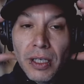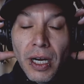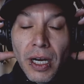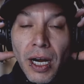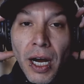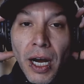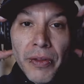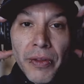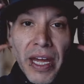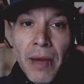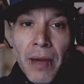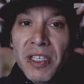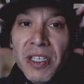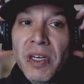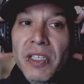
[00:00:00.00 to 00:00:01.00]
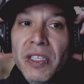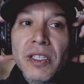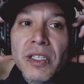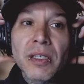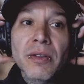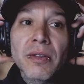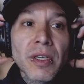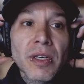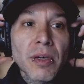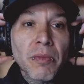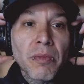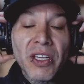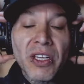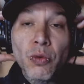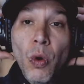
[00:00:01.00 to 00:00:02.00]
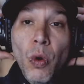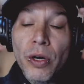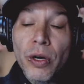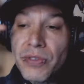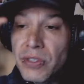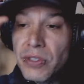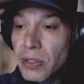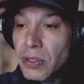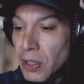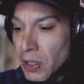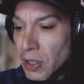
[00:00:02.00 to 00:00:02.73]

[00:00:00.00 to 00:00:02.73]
uh, that MXPX did by the Dwarves,